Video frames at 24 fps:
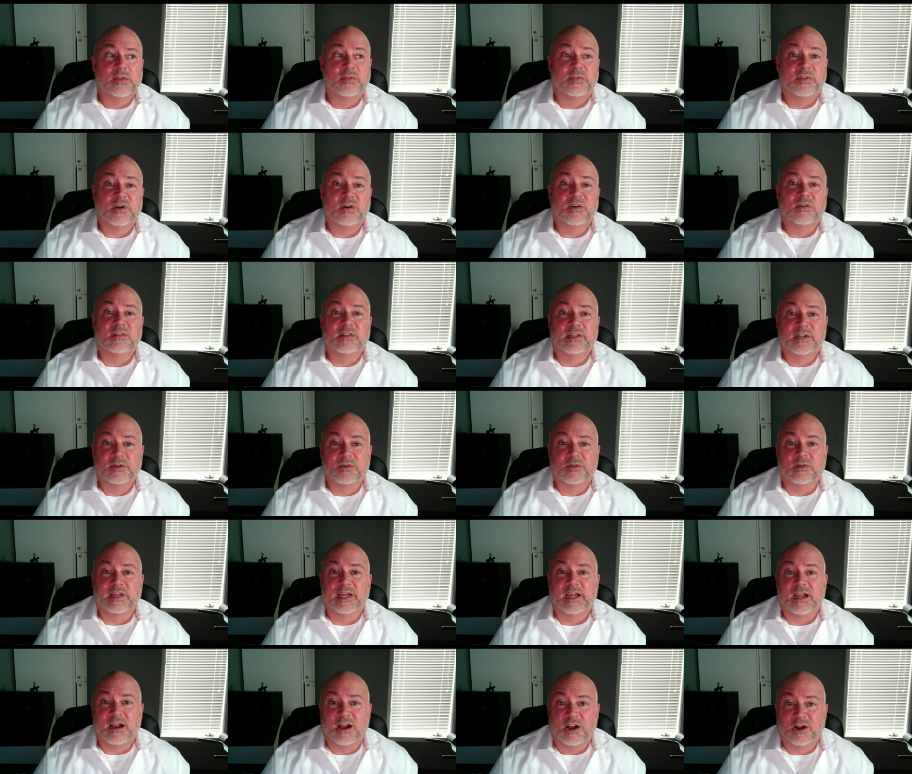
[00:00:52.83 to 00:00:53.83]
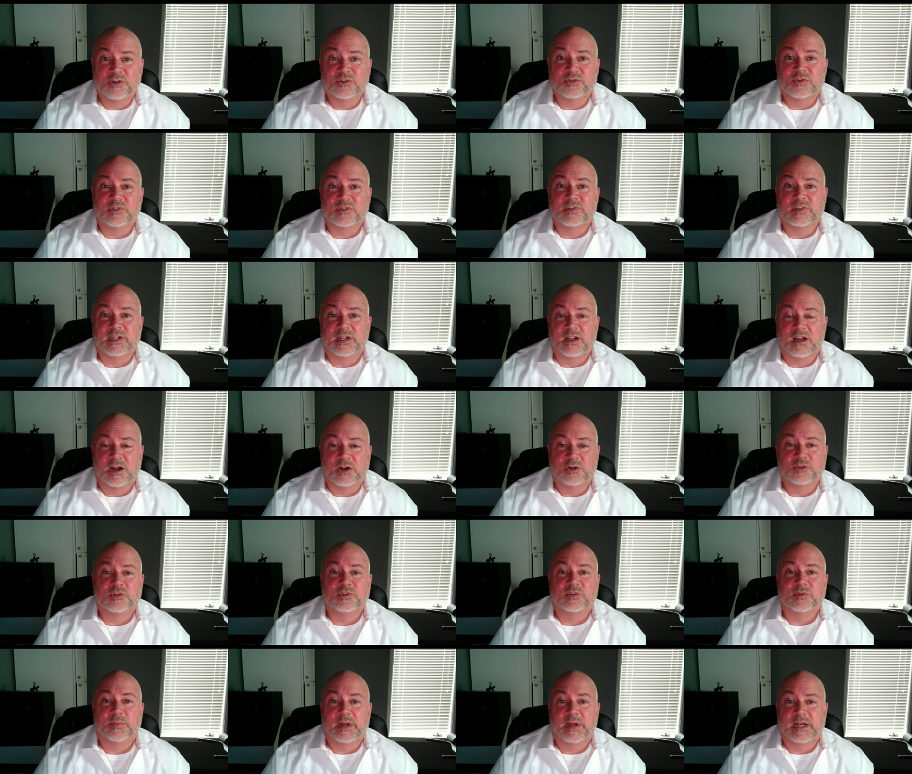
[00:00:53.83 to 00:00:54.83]
There are literally hundreds and
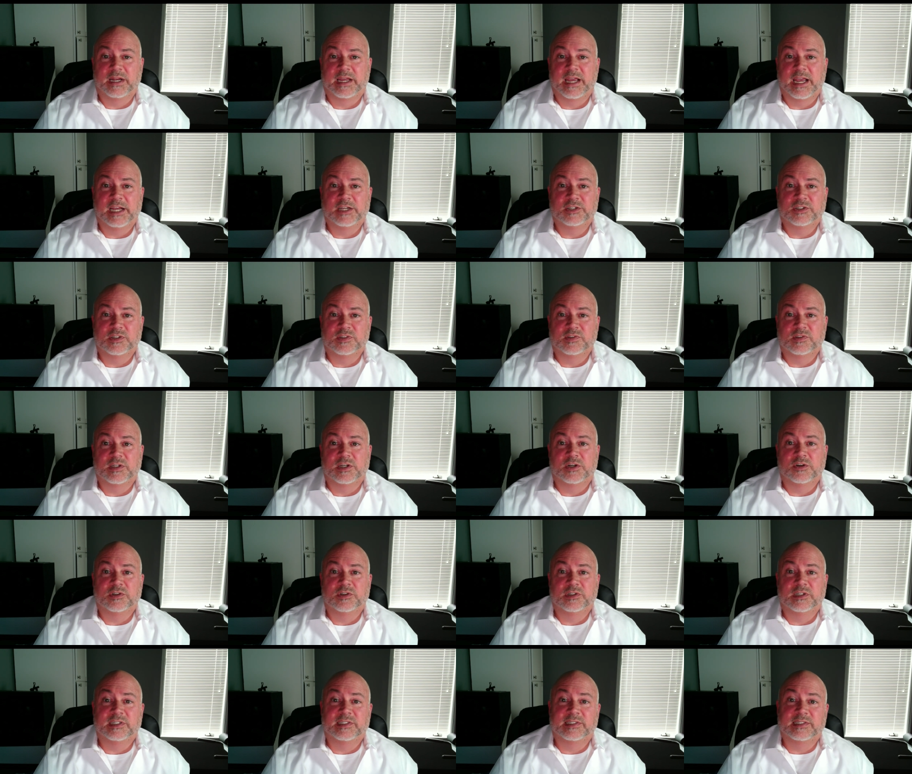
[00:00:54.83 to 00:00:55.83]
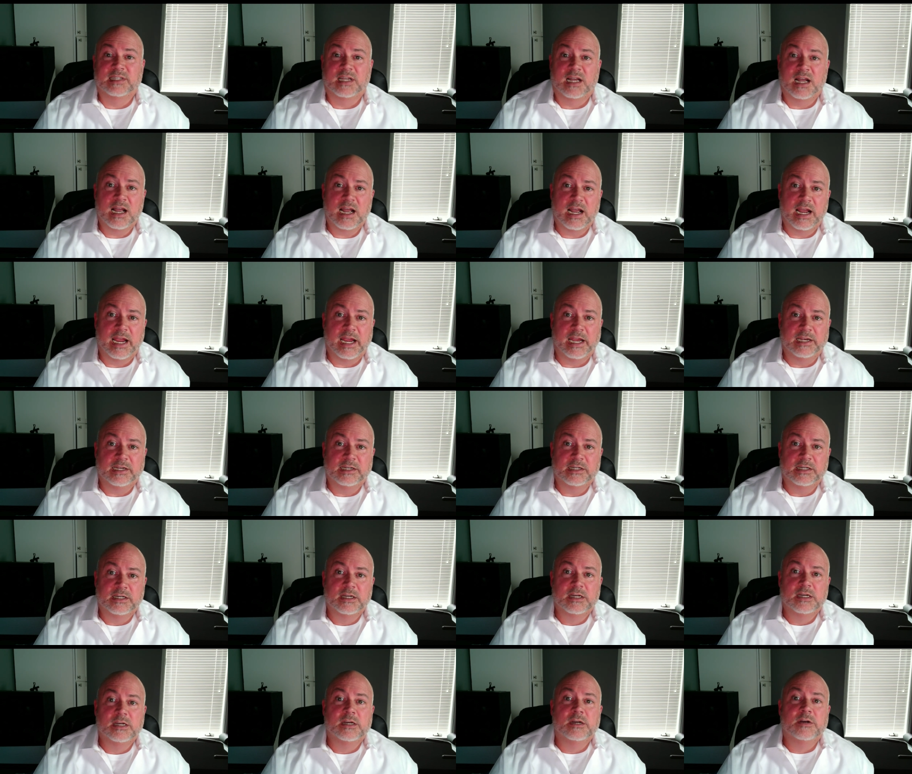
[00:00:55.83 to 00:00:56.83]
hundreds of medications that are
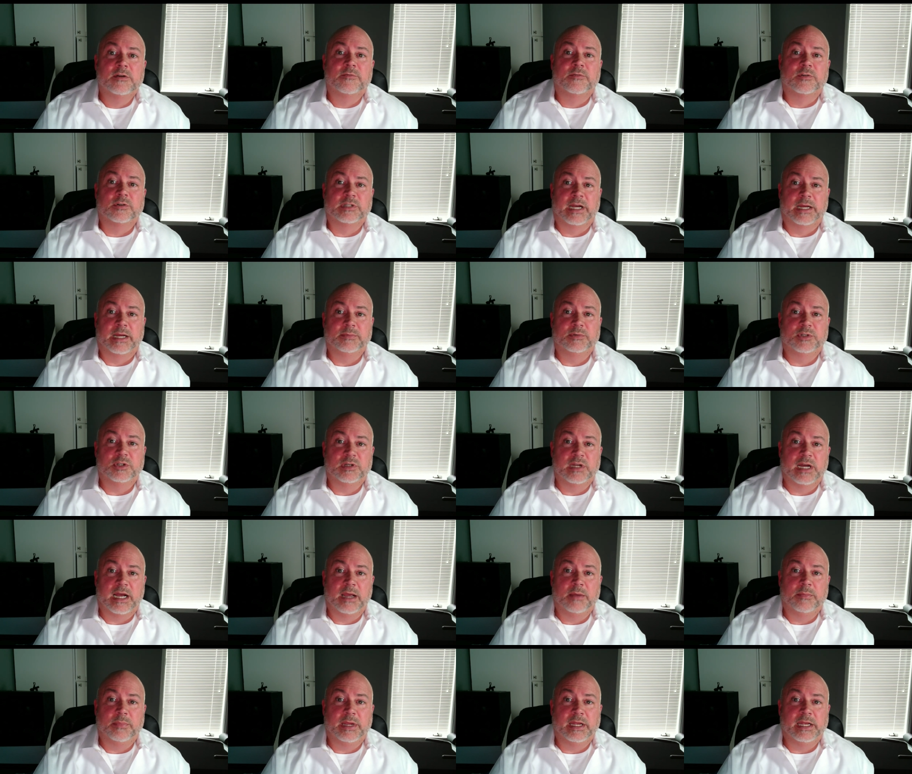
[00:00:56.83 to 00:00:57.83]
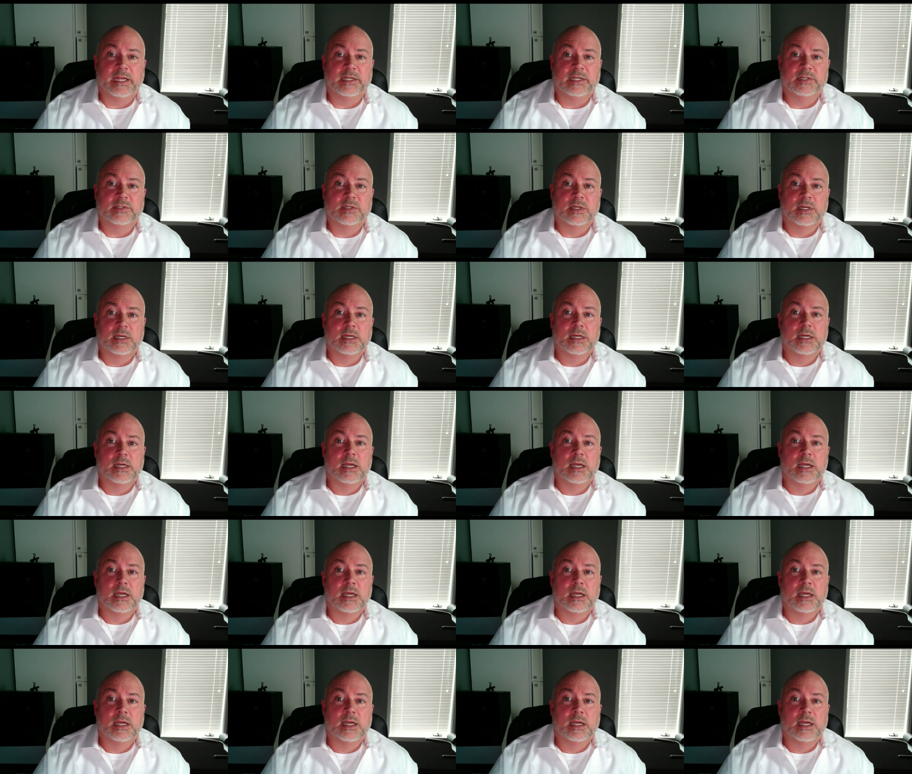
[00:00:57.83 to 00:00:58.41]
designed for type two diabetes,